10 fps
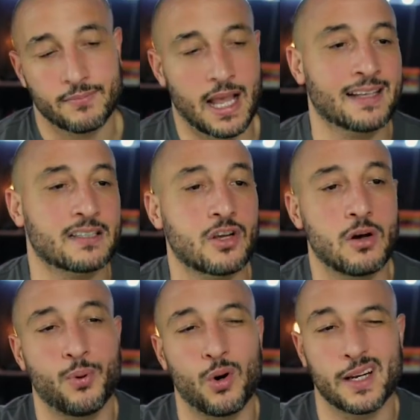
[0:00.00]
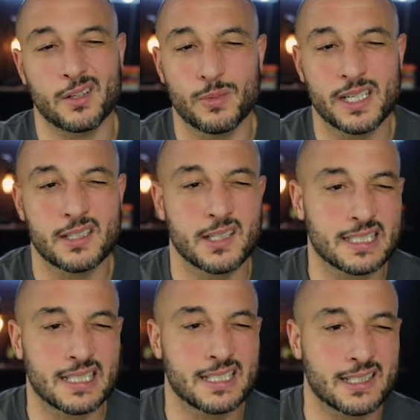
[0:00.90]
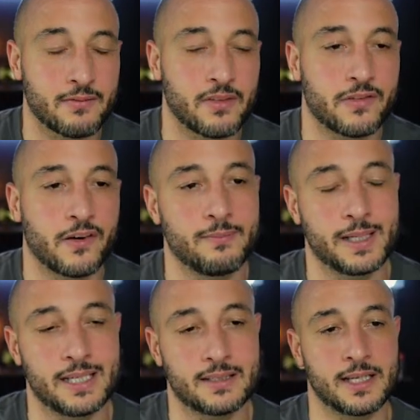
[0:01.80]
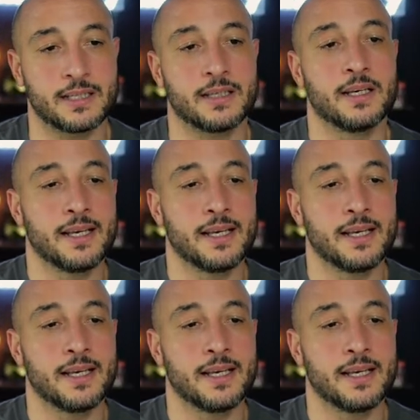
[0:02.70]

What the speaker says: At a certain point, normally 60 to 75 minutes in,